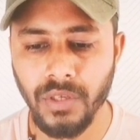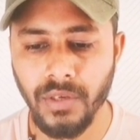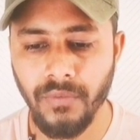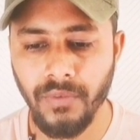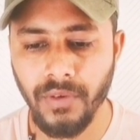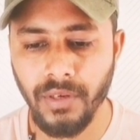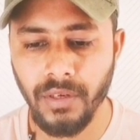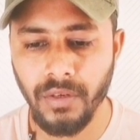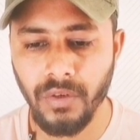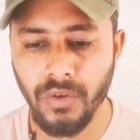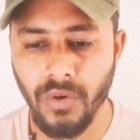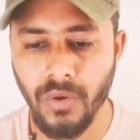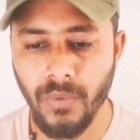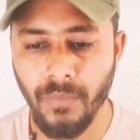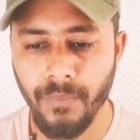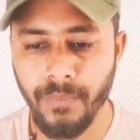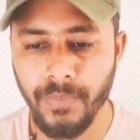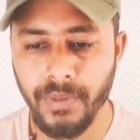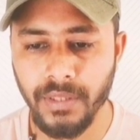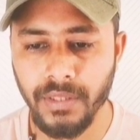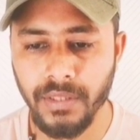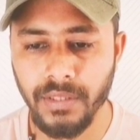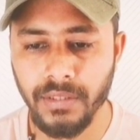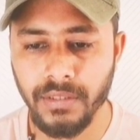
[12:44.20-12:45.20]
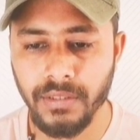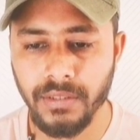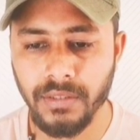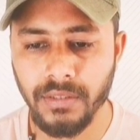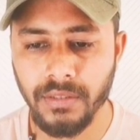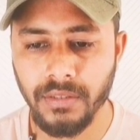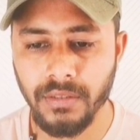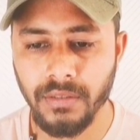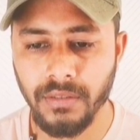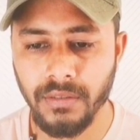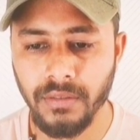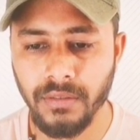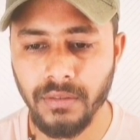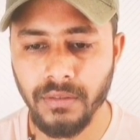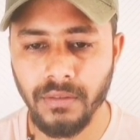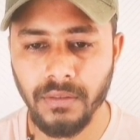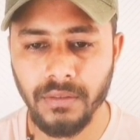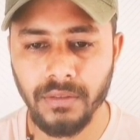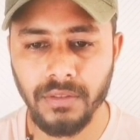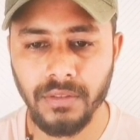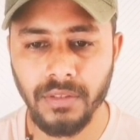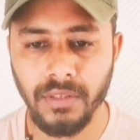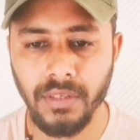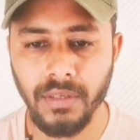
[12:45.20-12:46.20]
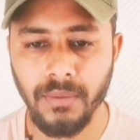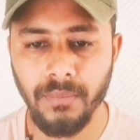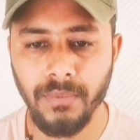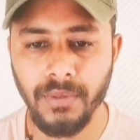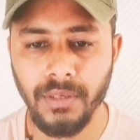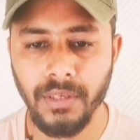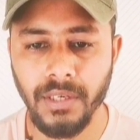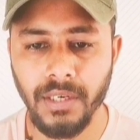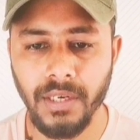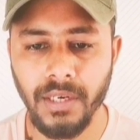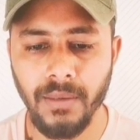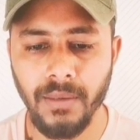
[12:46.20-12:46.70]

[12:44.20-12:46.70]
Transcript: So I will copy this script